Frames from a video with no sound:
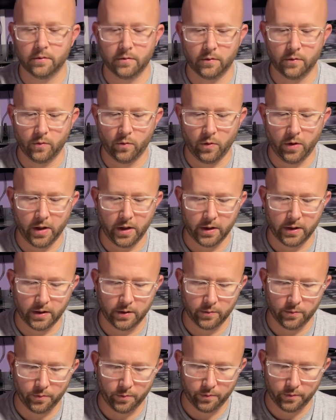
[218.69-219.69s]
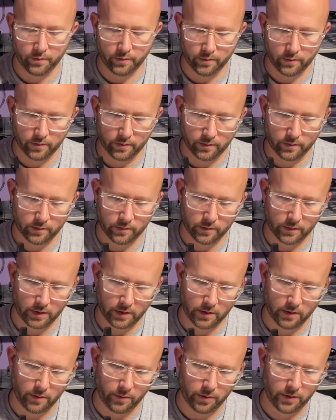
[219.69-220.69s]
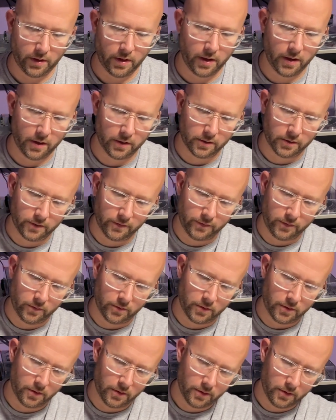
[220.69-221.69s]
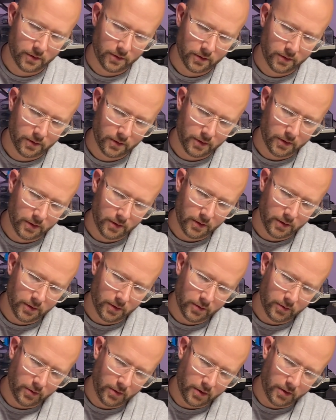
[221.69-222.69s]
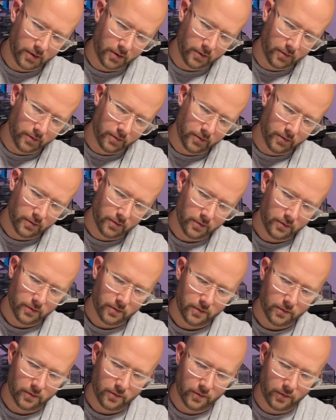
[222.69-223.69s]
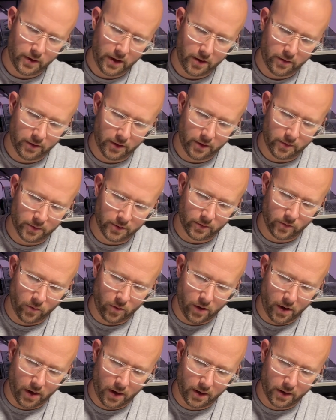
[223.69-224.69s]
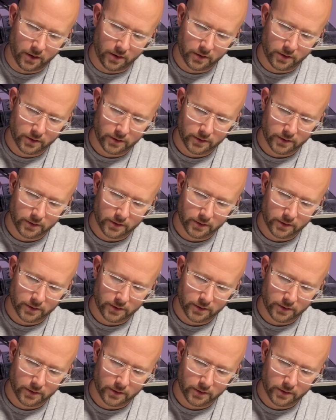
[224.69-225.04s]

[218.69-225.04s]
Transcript: wide end as a pliers if you were trying to round up some wires.